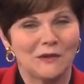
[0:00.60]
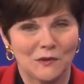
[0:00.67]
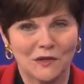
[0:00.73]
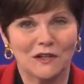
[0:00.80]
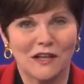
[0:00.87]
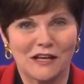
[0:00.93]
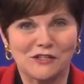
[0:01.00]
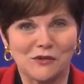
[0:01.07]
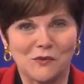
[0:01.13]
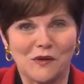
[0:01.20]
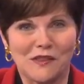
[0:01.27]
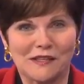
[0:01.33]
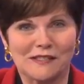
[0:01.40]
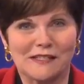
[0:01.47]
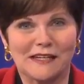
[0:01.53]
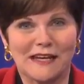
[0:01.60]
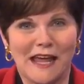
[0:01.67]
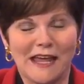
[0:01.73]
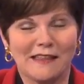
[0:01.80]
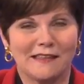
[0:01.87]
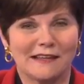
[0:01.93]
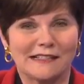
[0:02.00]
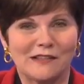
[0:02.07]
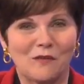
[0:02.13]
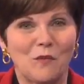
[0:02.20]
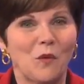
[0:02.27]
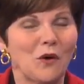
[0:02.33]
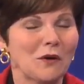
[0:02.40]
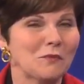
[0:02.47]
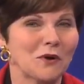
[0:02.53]
We're glad you're with us today. This
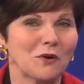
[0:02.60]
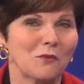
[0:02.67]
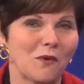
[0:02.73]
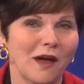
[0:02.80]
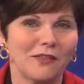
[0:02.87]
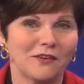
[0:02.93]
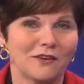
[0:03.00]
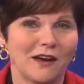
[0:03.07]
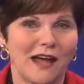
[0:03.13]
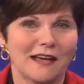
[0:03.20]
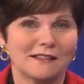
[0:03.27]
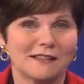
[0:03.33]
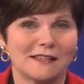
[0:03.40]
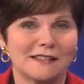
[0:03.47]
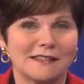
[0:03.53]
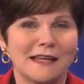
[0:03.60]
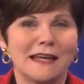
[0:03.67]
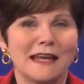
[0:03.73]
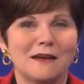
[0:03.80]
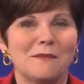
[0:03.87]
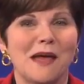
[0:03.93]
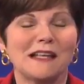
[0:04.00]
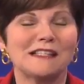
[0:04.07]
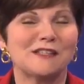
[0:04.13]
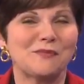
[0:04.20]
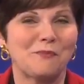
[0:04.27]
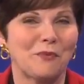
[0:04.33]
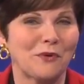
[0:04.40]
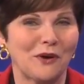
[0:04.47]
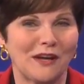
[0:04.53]
warmer weather has us thinking about
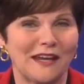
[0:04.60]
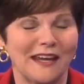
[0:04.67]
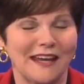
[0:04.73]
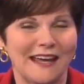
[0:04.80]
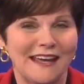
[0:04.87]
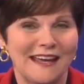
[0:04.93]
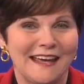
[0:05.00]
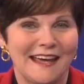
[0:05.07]
spring,